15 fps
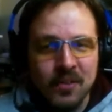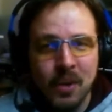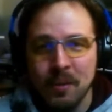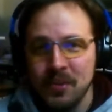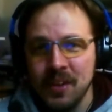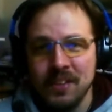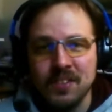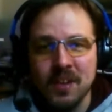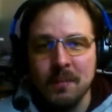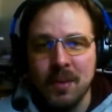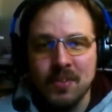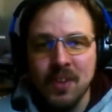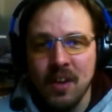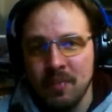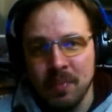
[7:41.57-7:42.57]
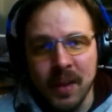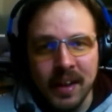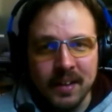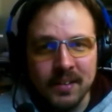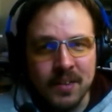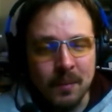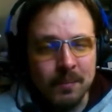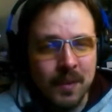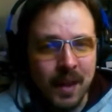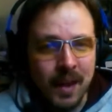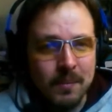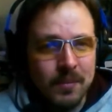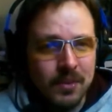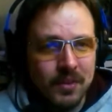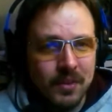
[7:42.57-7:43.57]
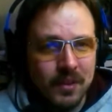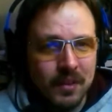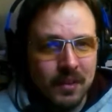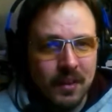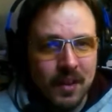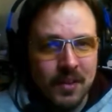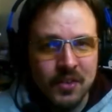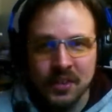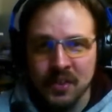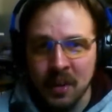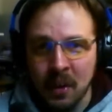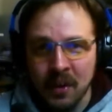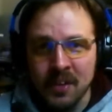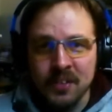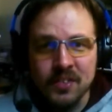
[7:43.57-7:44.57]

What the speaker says: It's almost like seeing myself playing sometimes, because you can